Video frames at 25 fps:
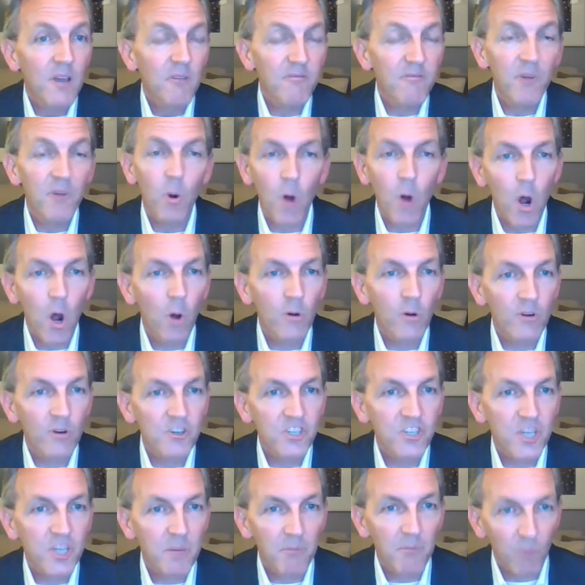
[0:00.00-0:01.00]
feel
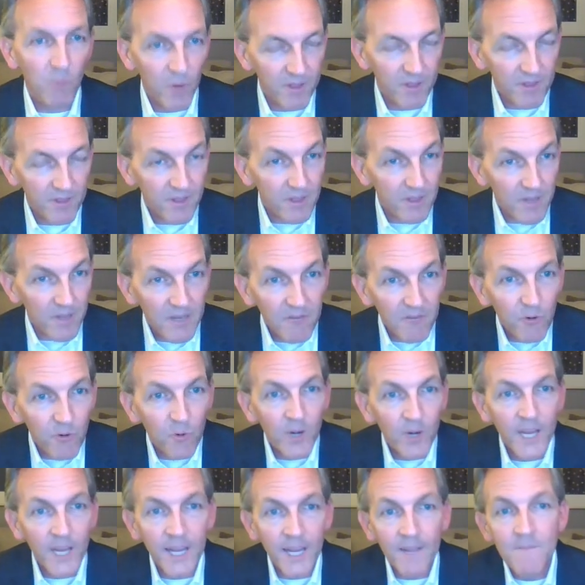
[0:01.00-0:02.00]
ownership with
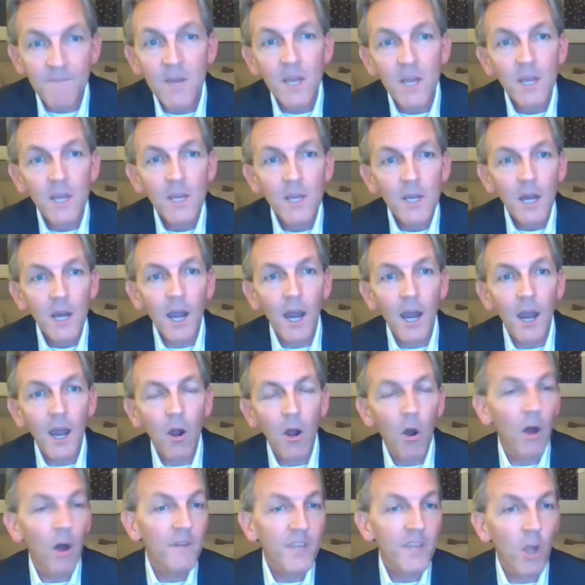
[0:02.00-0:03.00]
delivering
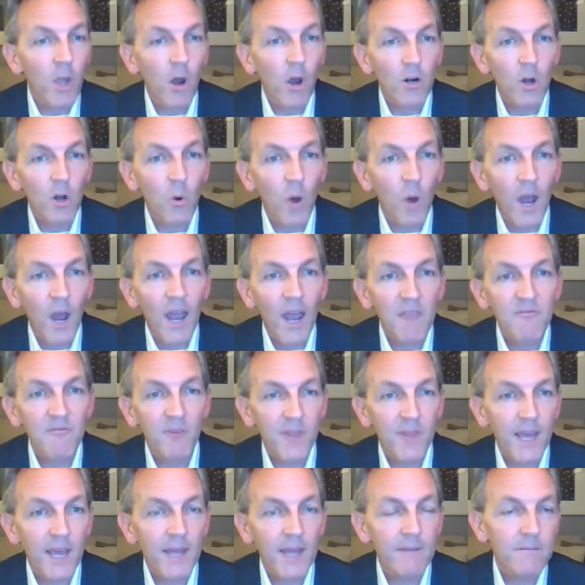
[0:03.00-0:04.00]
on the ROI
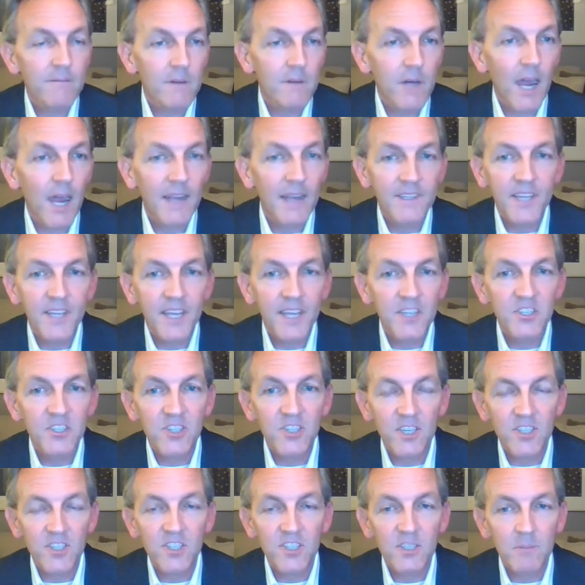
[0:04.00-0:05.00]
for that IT
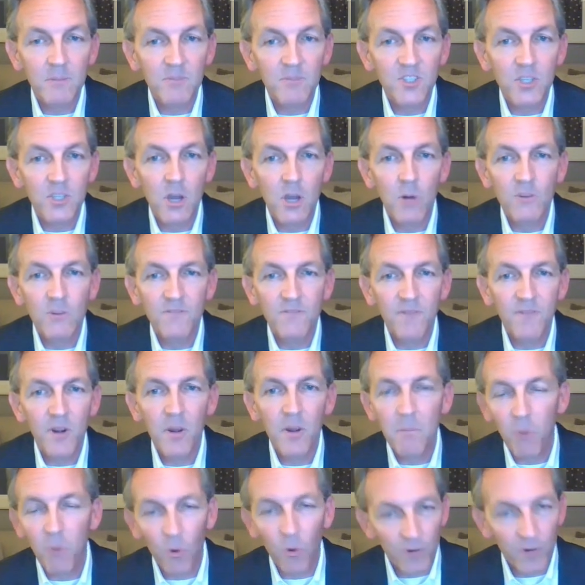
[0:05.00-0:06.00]
system. So it's very
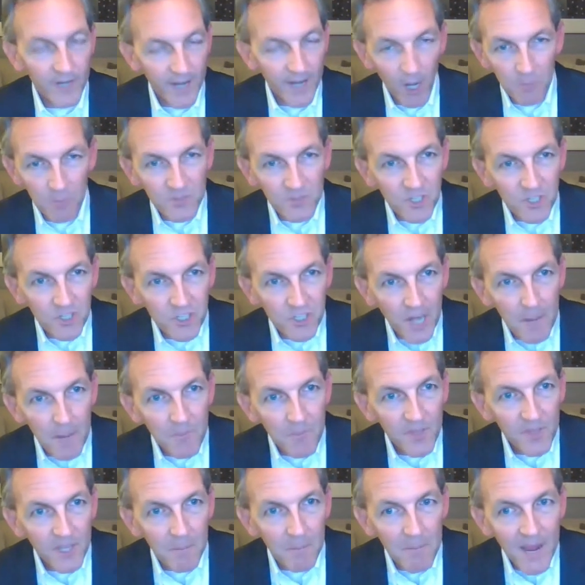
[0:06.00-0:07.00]
important. It helps to
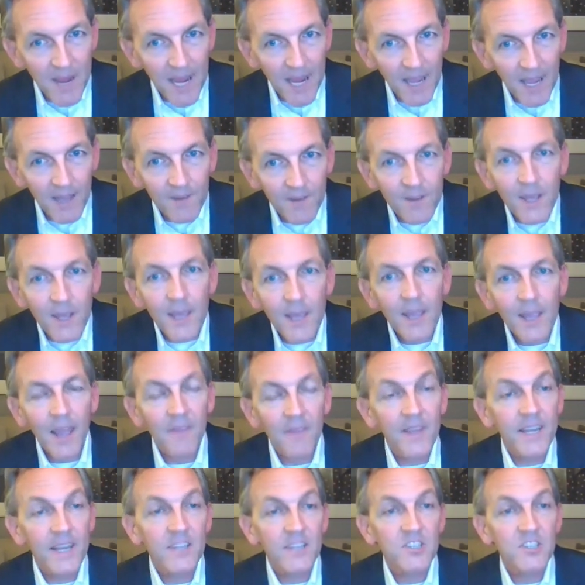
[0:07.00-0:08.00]
shape the demand
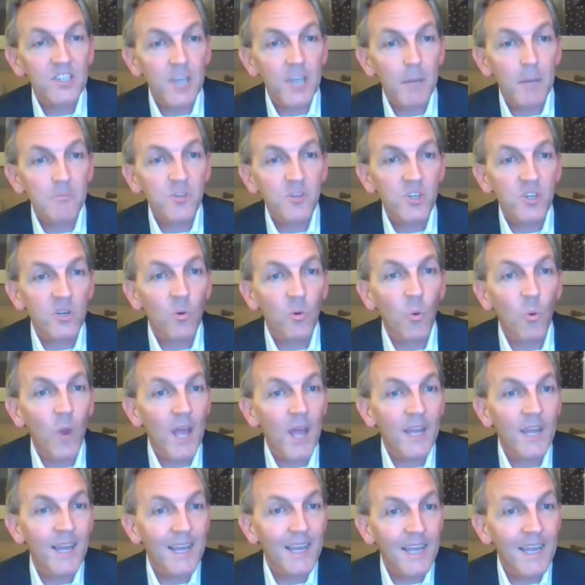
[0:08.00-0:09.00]
and the consumption
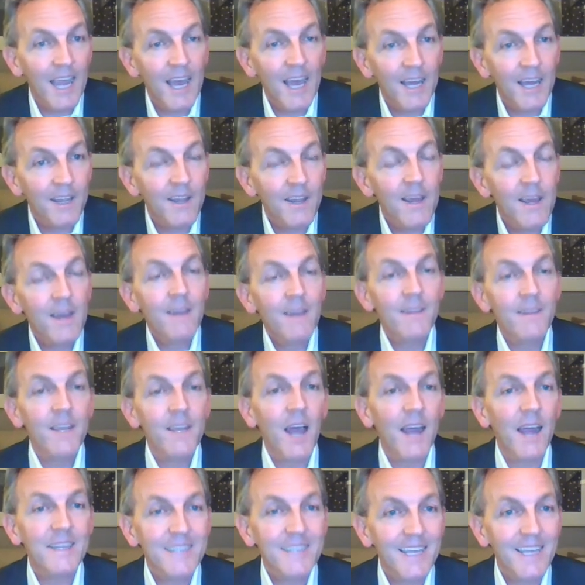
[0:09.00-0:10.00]
when, again, the
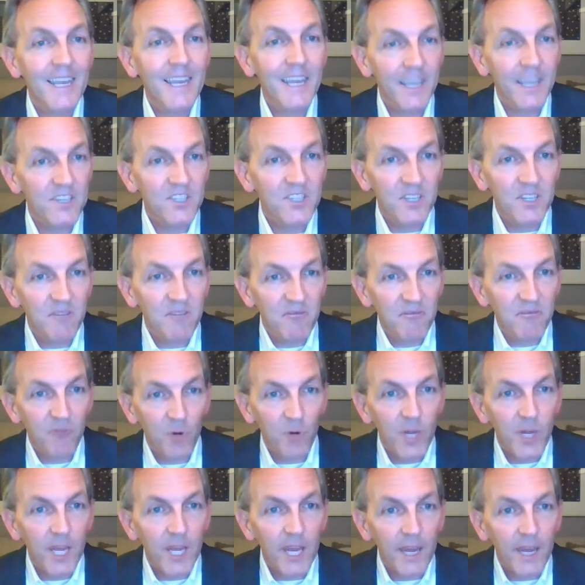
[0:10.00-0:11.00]
IT isn't
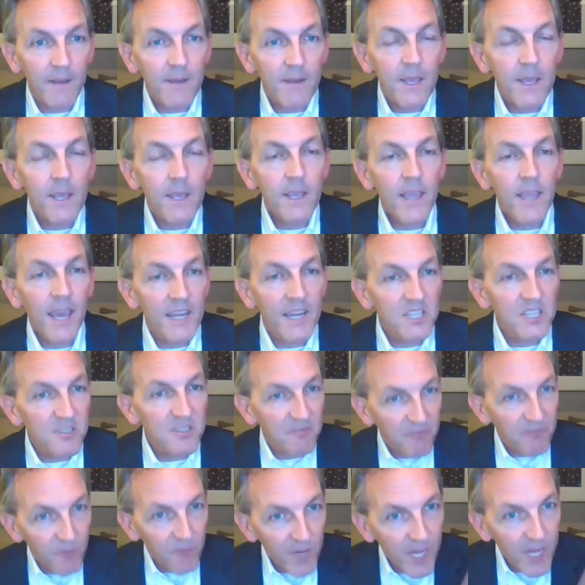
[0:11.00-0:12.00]
free. And it's
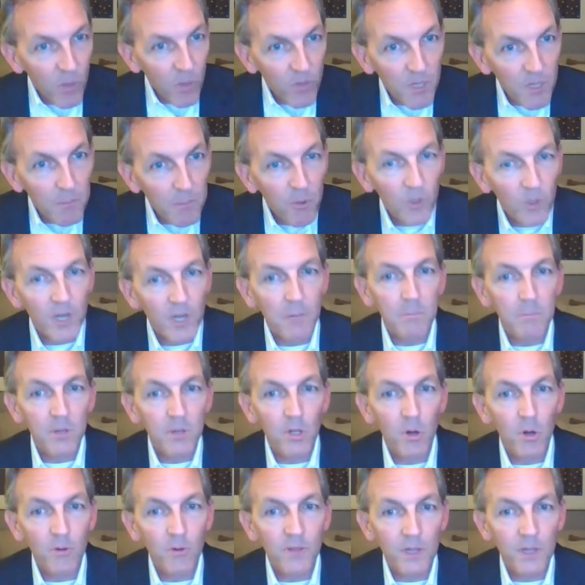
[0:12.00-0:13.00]
free when you put it
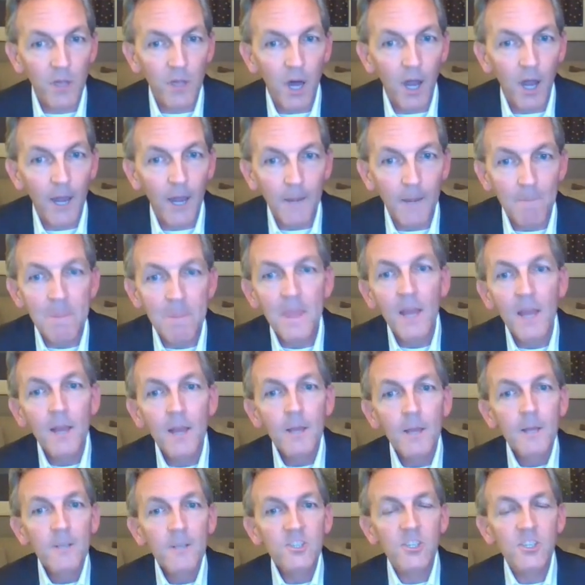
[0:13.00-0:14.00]
below the line.
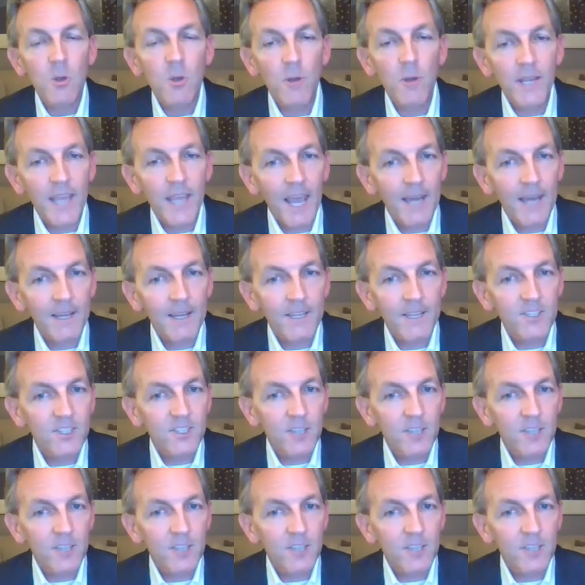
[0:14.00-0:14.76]
So again, it's